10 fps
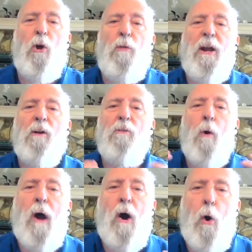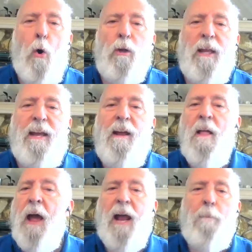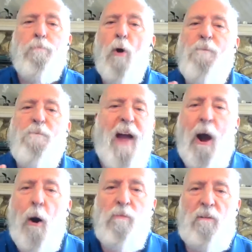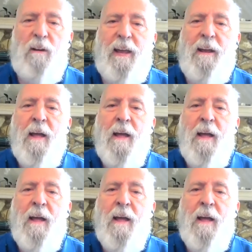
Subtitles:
though they are wholly and profoundly